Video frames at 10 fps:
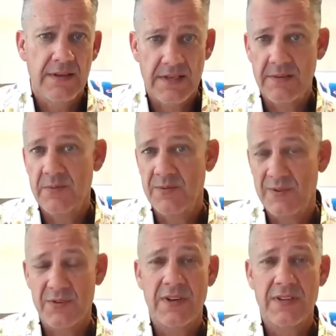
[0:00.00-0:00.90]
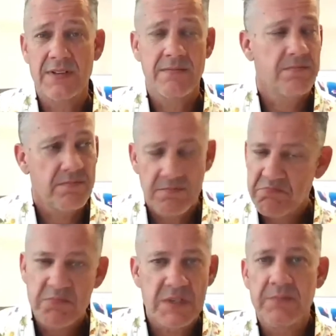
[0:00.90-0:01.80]
Teams with trust
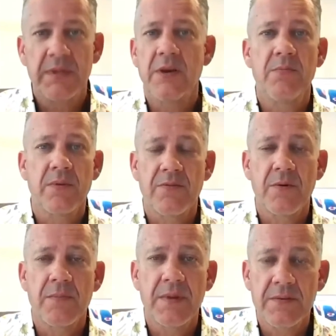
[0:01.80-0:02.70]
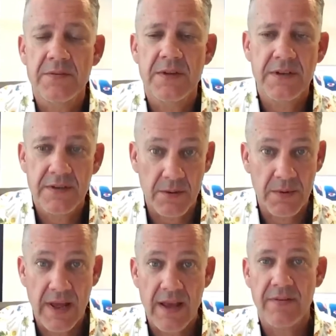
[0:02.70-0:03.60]
simply outperform those that
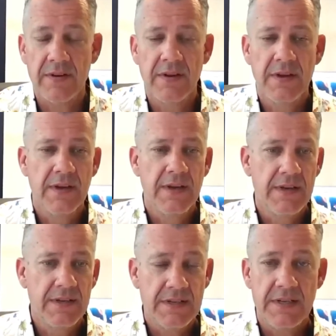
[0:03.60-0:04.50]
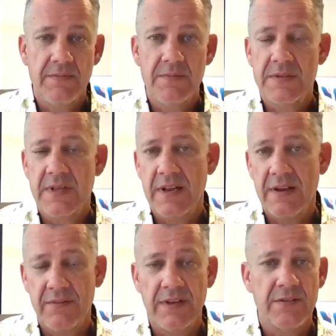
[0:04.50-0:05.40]
don't have it. Teams that
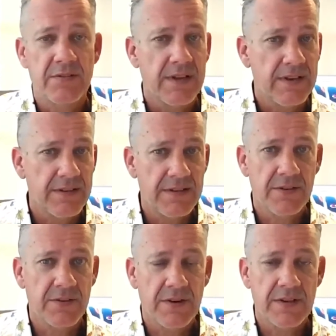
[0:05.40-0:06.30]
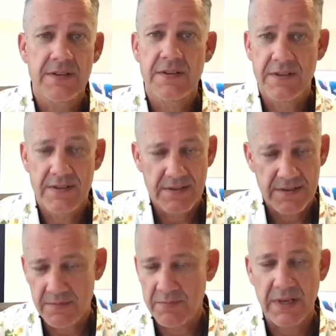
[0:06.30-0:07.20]
have leaders that instill trust
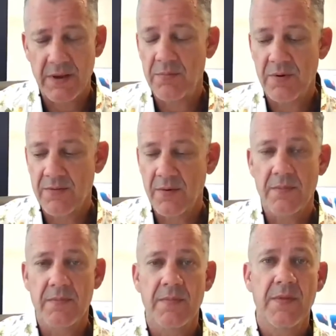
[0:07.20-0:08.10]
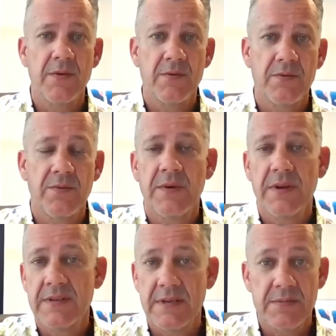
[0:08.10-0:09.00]
simply outperform those
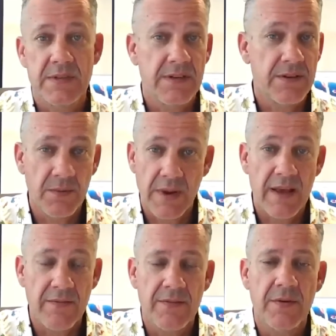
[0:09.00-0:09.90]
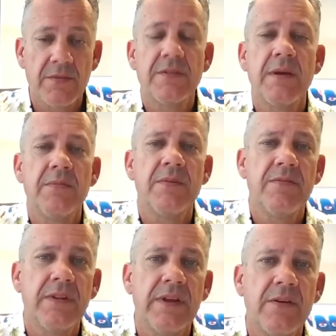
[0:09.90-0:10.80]
teams that don't have those types of
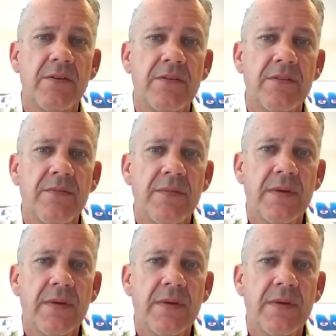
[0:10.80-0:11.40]
leaders.